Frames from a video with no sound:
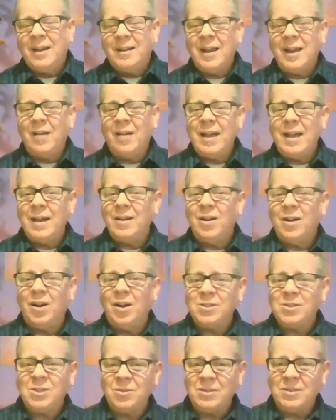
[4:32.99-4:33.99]
Now, Ed
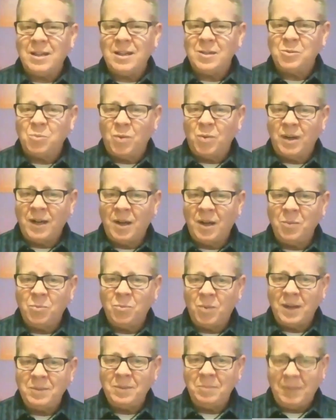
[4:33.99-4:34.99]
also does
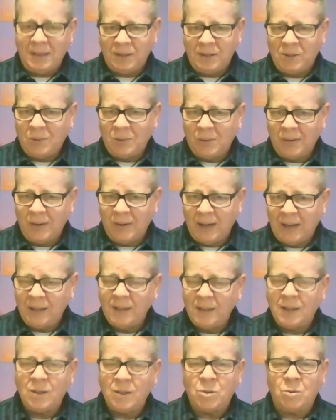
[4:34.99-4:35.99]
one-on-one
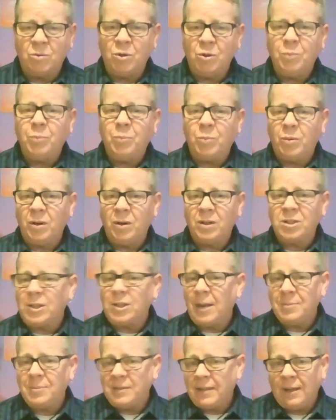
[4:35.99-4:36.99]
mentoring, group
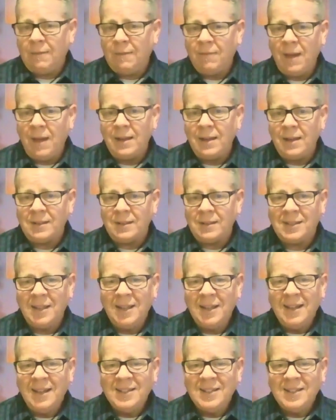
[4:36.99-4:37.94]
workshops, and events.